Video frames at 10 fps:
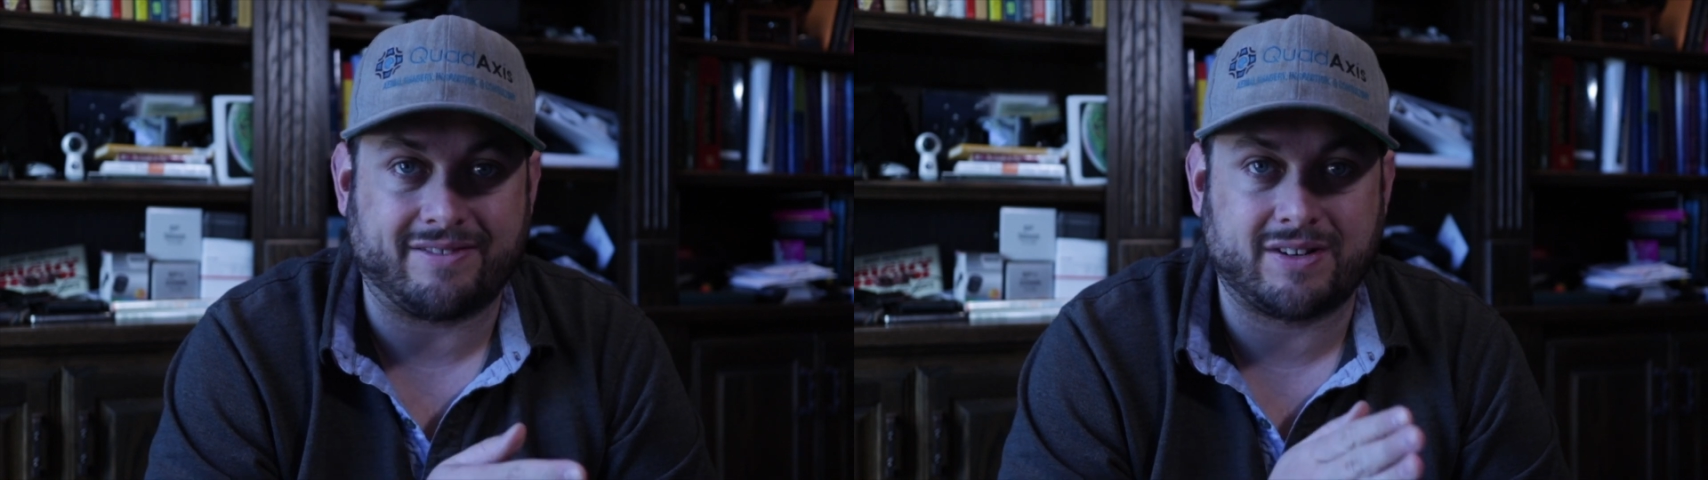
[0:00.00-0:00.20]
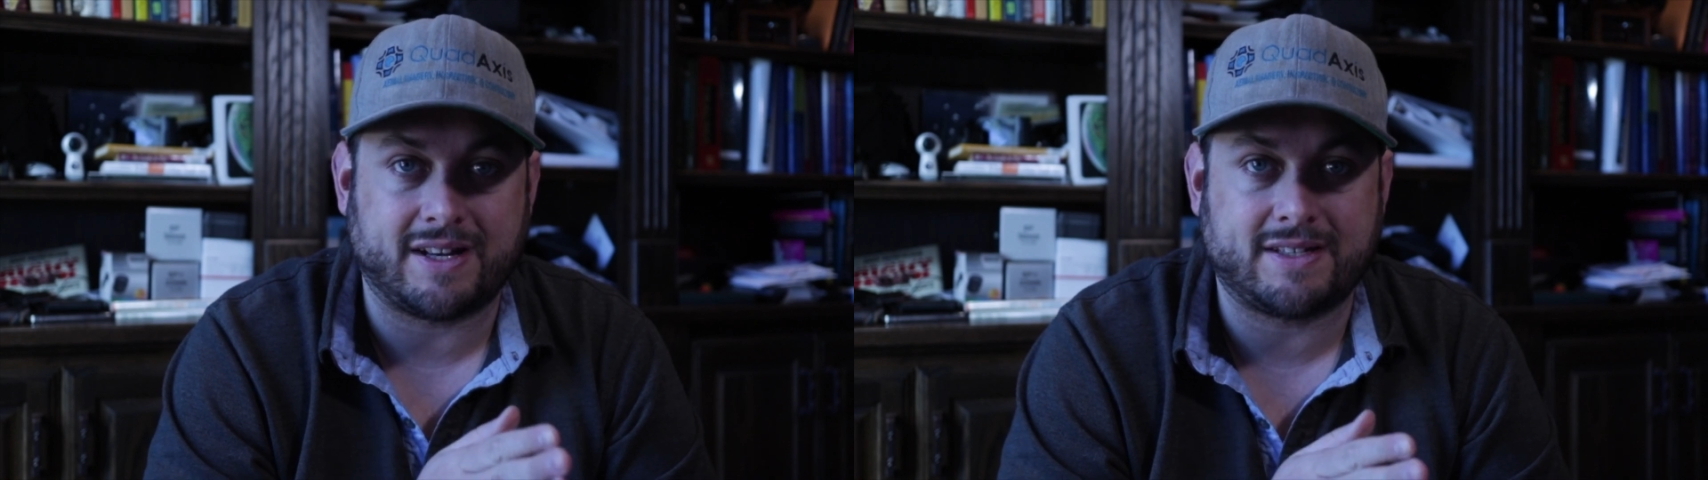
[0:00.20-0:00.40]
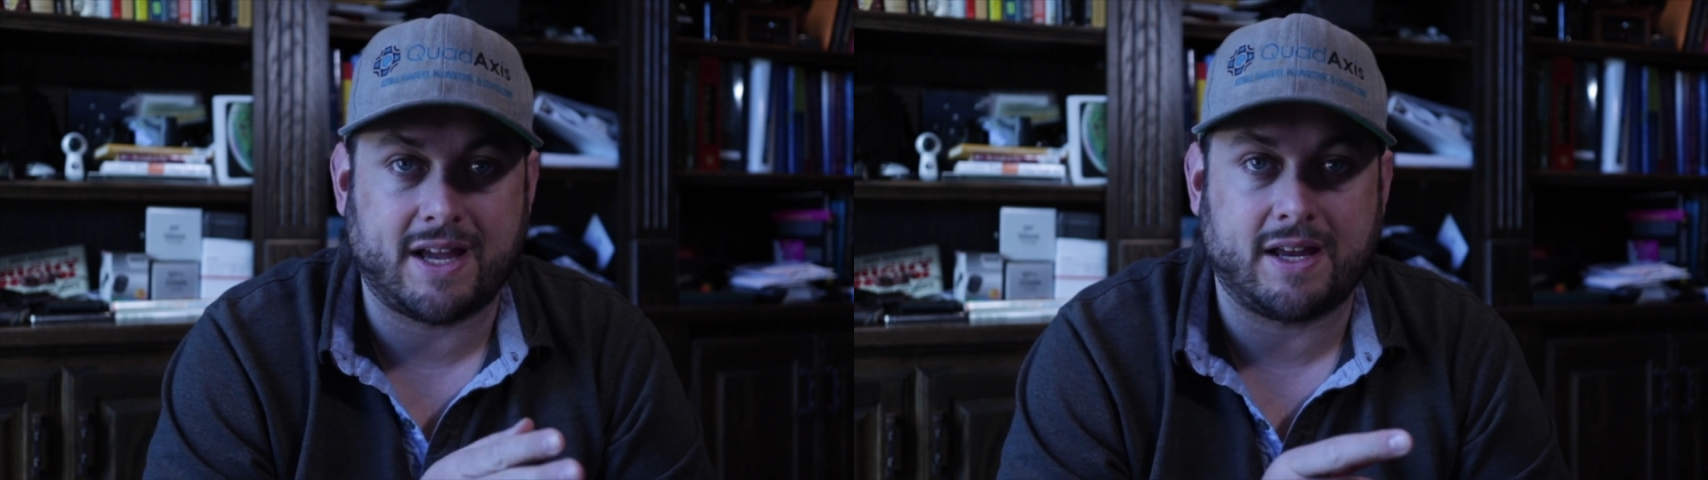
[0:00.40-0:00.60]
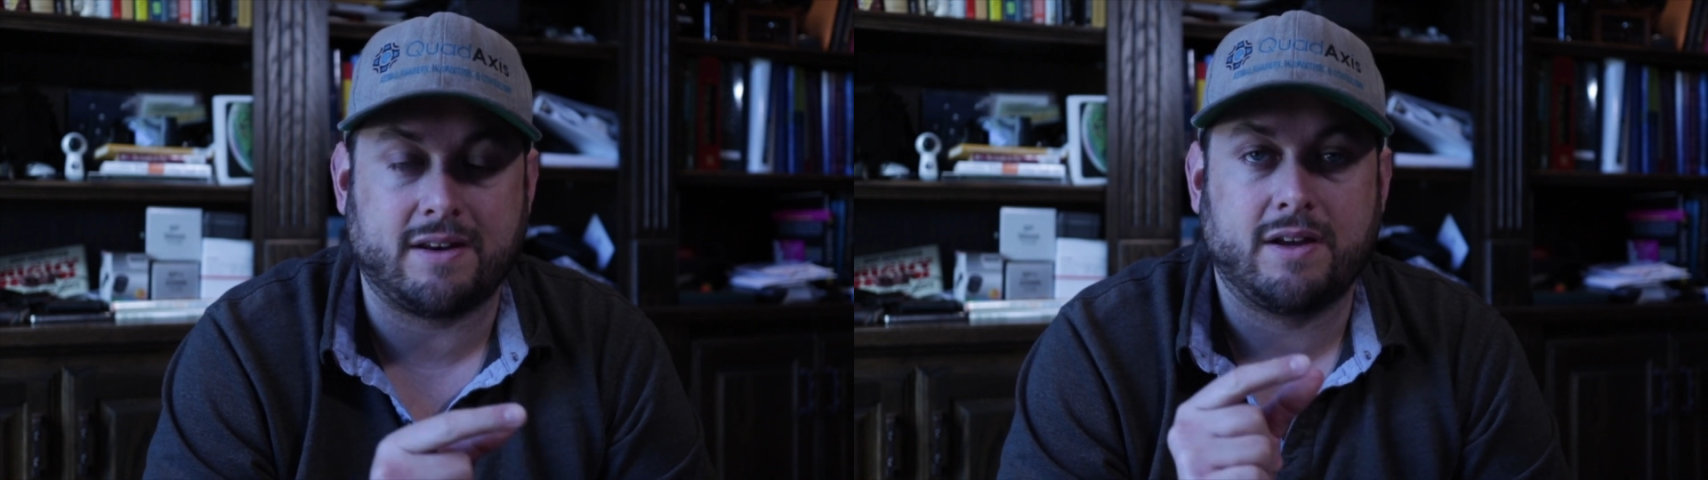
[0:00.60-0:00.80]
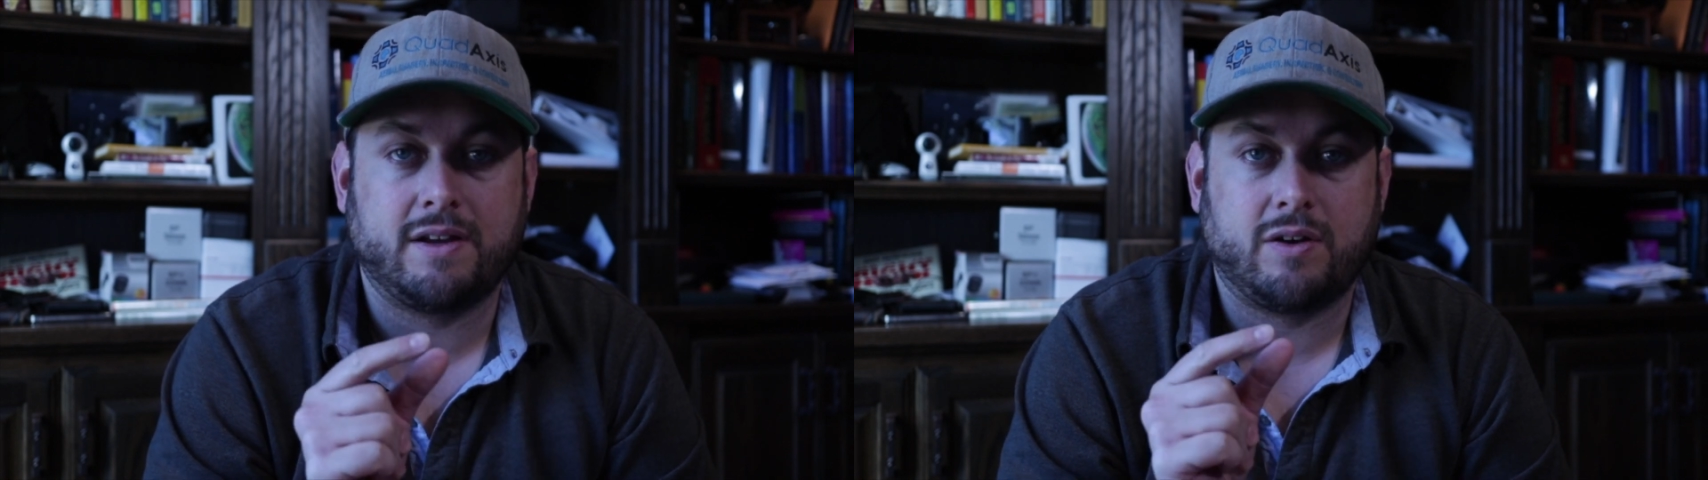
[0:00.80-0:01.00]
after that
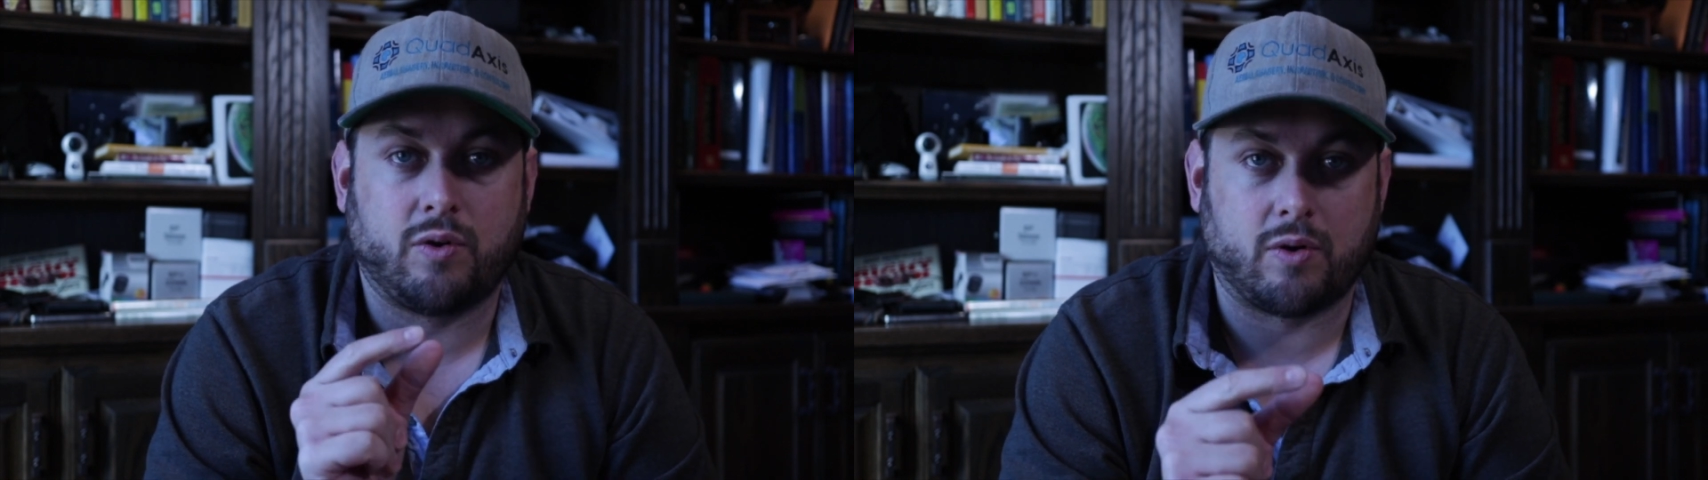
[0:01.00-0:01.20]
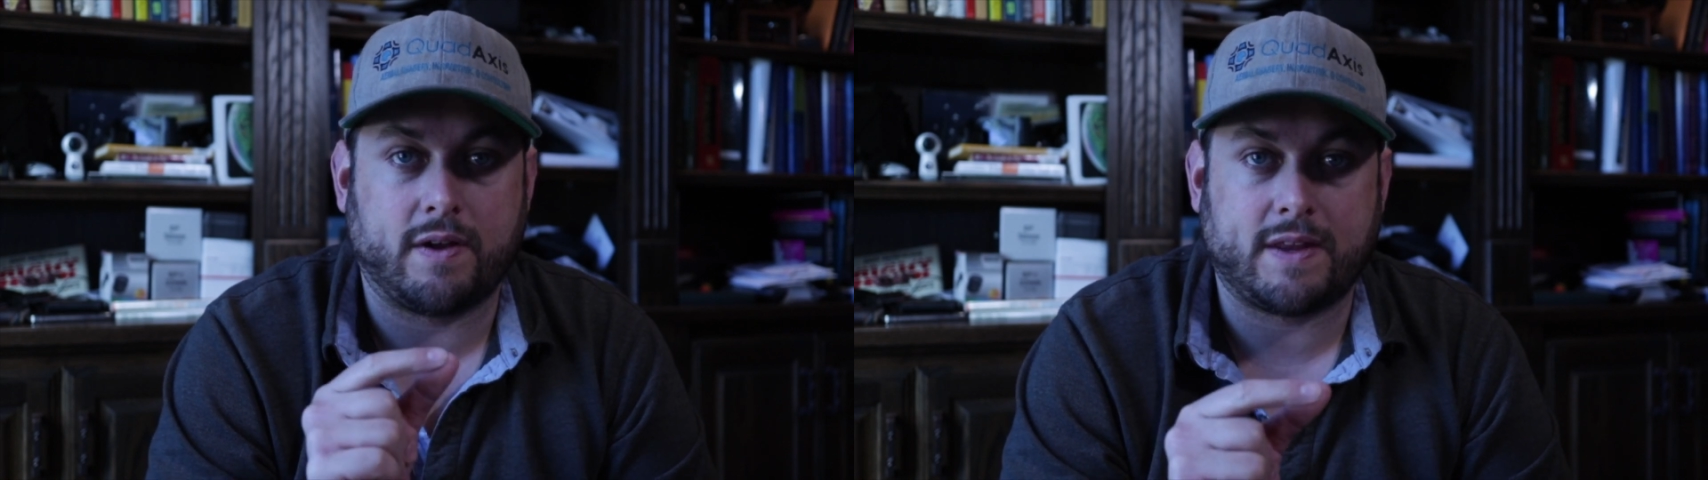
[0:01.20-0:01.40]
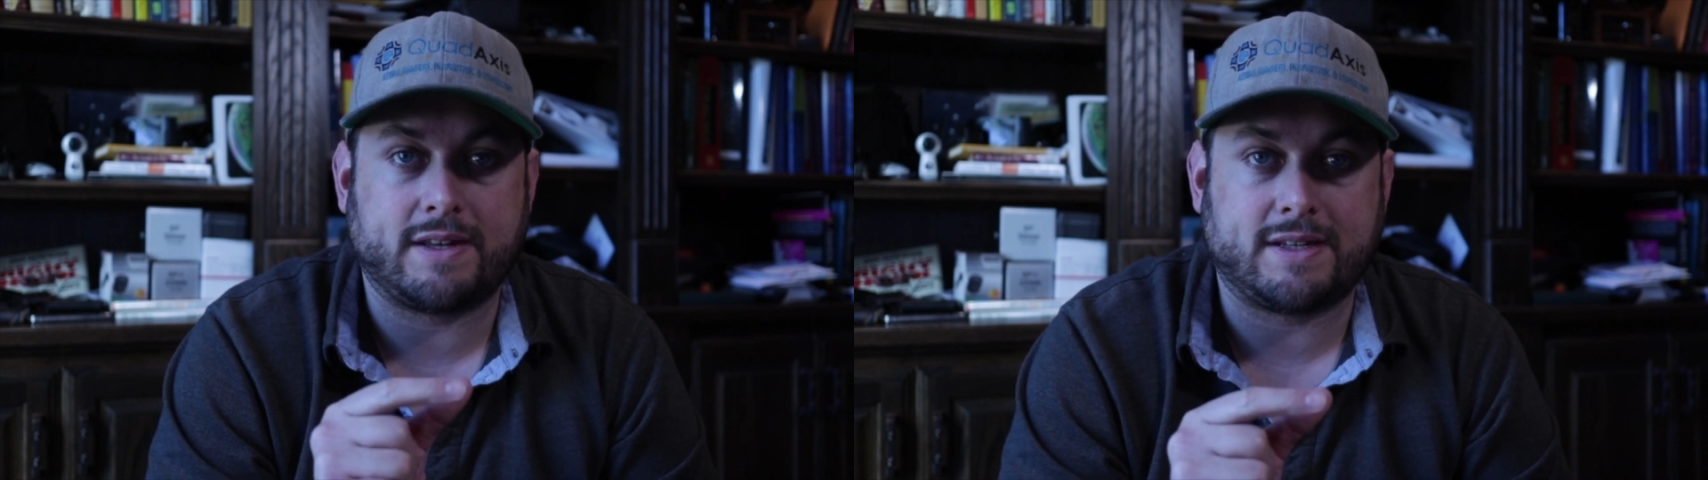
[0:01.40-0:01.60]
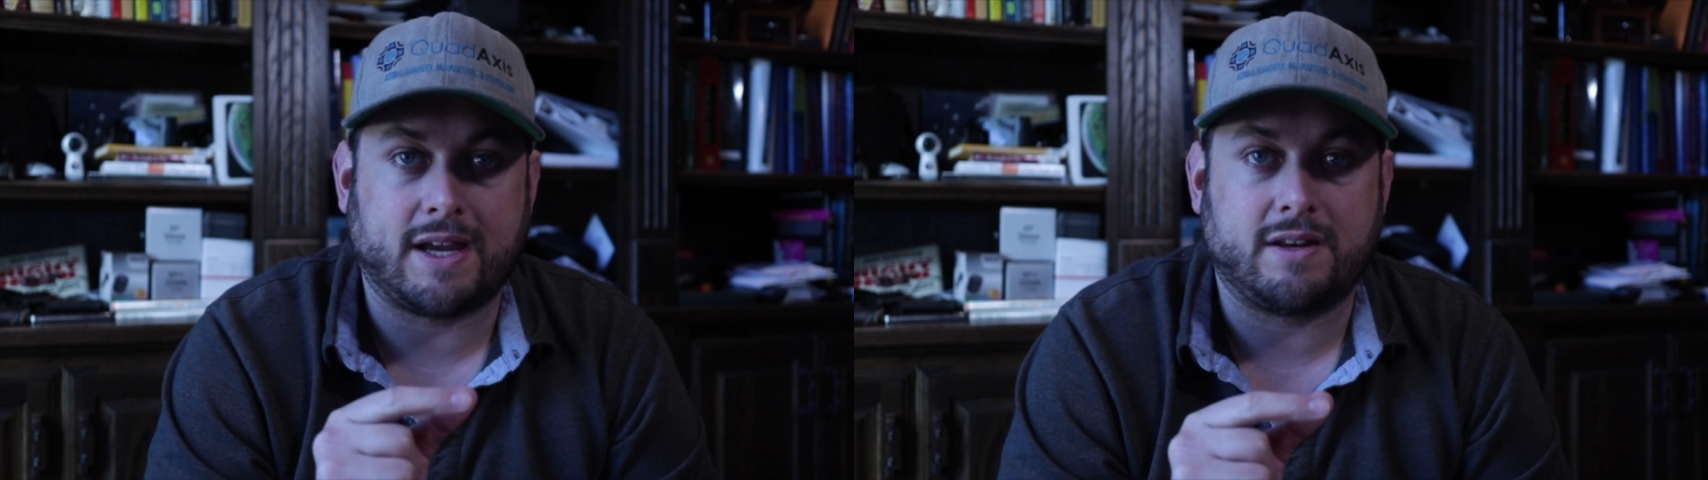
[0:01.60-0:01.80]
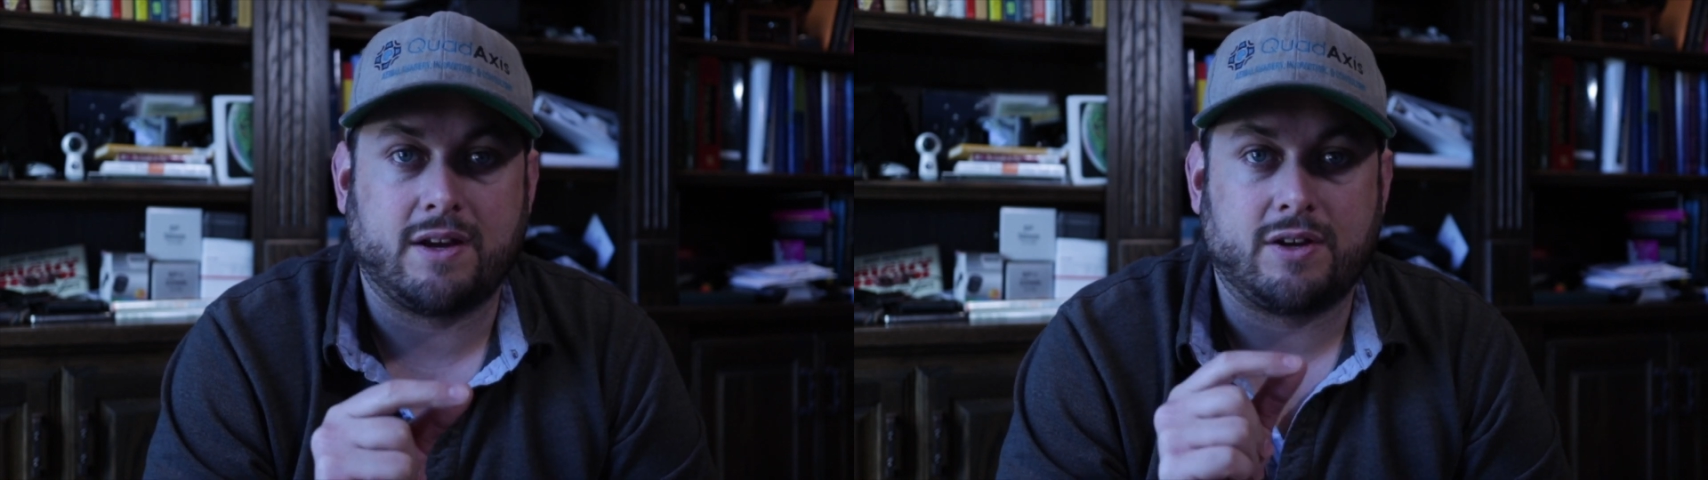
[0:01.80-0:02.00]
date or on that
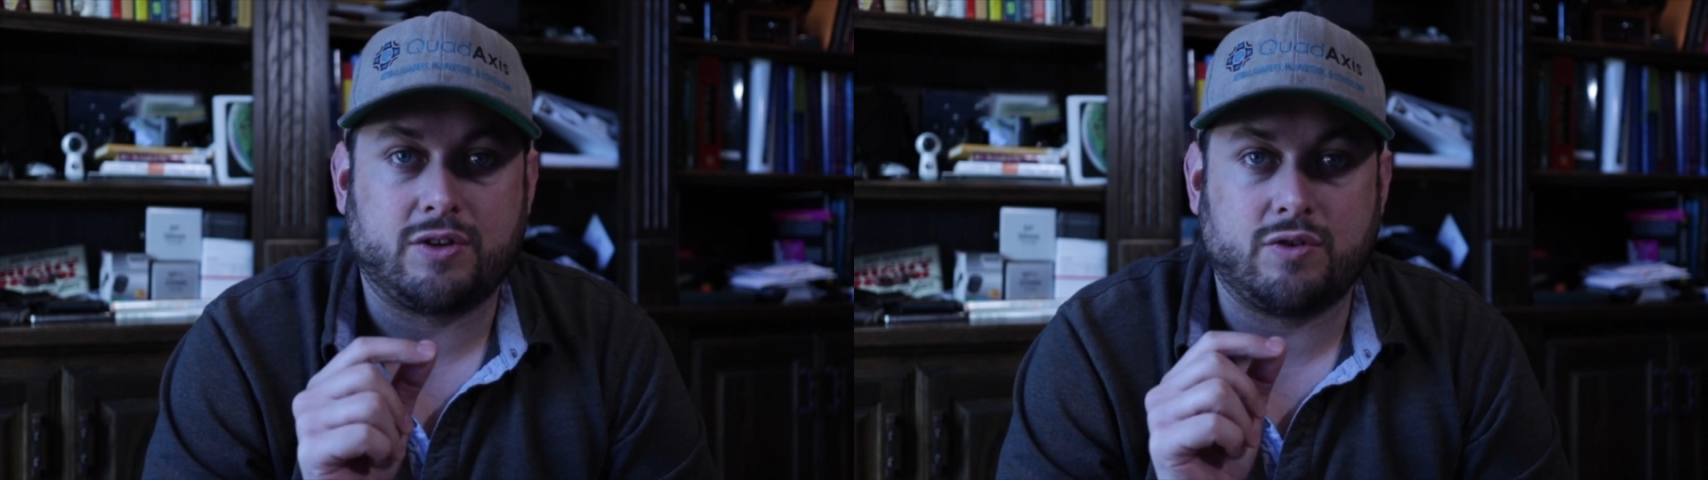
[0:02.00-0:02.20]
date,